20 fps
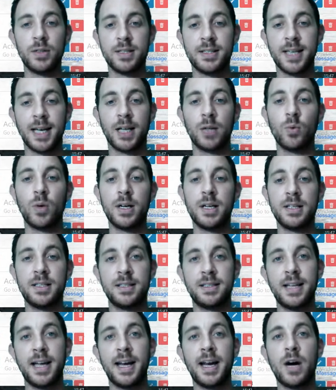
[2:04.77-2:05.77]
The second one
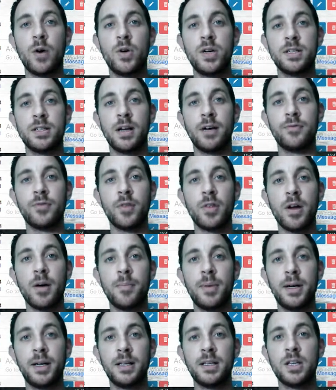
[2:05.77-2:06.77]
is 10 hours after they
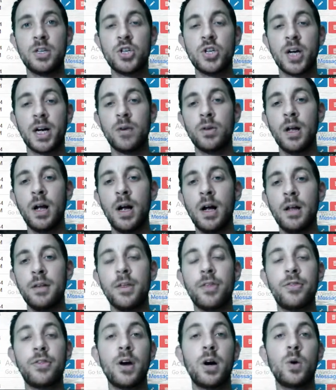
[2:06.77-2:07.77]
abandon the checkout.
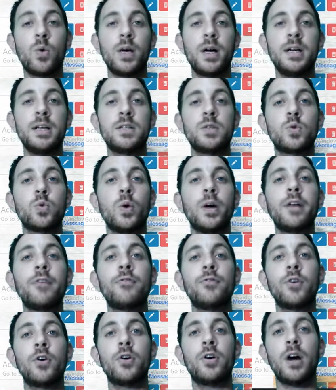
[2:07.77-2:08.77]
The third one is
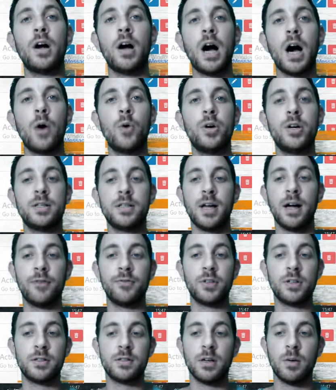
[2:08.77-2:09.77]
24 hours
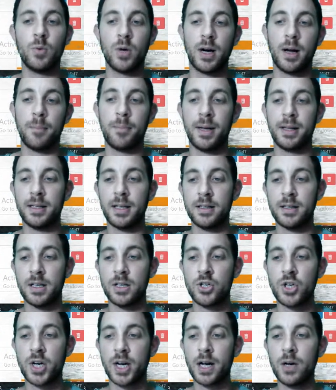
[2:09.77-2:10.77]
after someone abandoned the
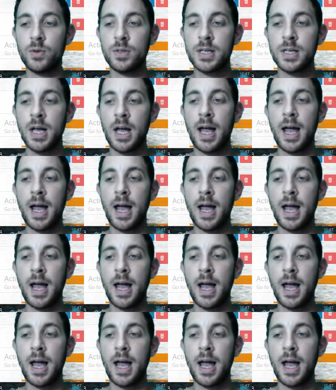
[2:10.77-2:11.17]
checkout.